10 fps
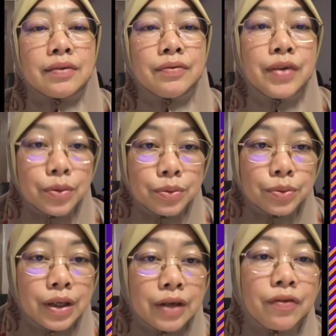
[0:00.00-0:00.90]
view
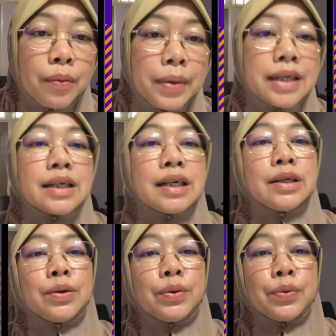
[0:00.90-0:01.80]
information,
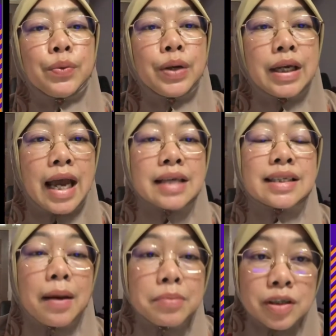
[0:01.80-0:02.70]
we can
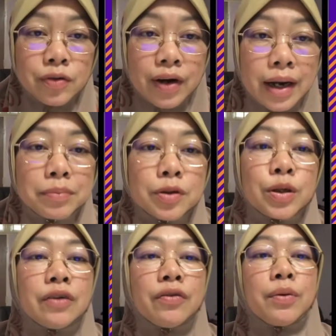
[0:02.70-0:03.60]
subscribe to
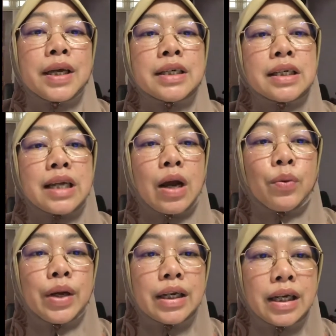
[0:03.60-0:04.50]
information
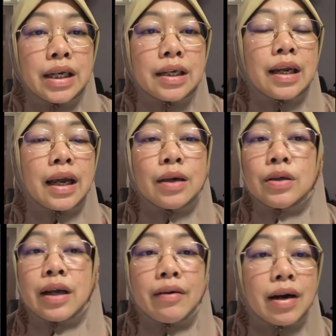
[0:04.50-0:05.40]
that we need,
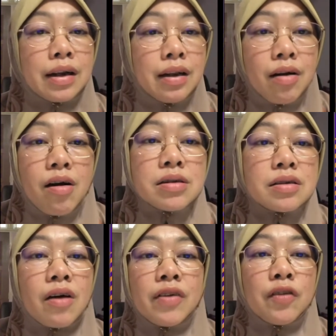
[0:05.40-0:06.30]
and there are a
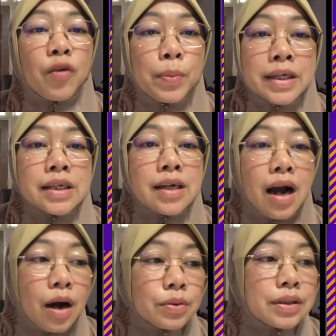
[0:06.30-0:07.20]
lots of information
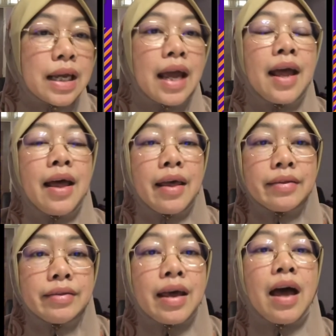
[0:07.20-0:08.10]
out there
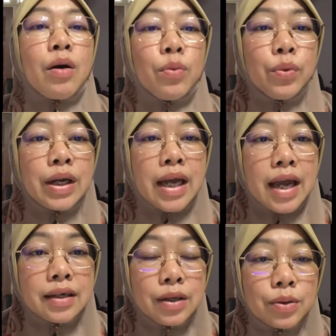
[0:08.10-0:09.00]
that we
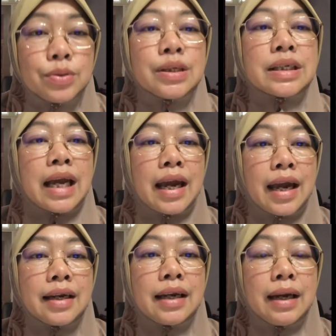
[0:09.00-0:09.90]
can use
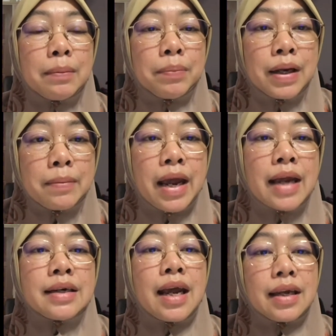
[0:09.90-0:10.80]
and
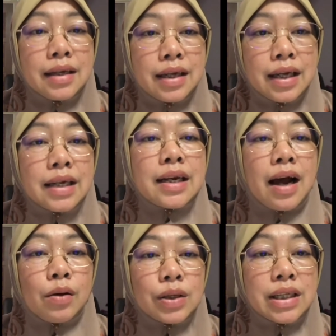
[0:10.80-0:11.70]
implement in
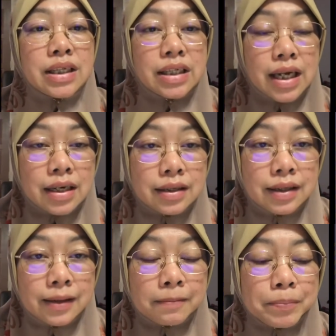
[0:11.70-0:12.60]
our teaching and learning.